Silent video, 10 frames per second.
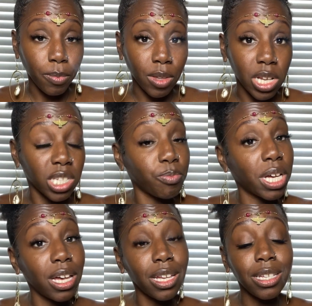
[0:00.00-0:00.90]
Just
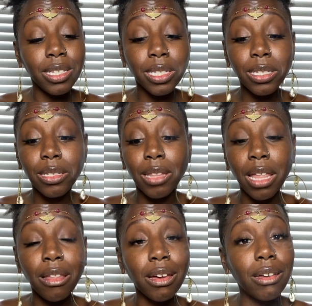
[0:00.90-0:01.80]
because they
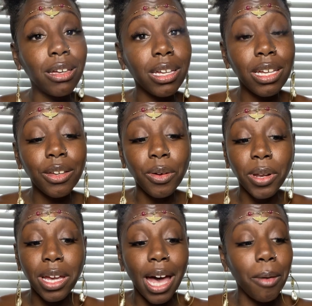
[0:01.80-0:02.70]
look good or
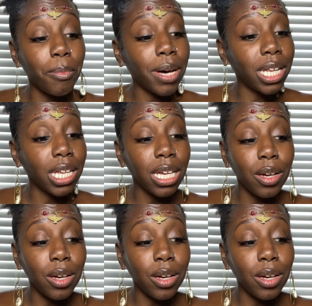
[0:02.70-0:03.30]
they got money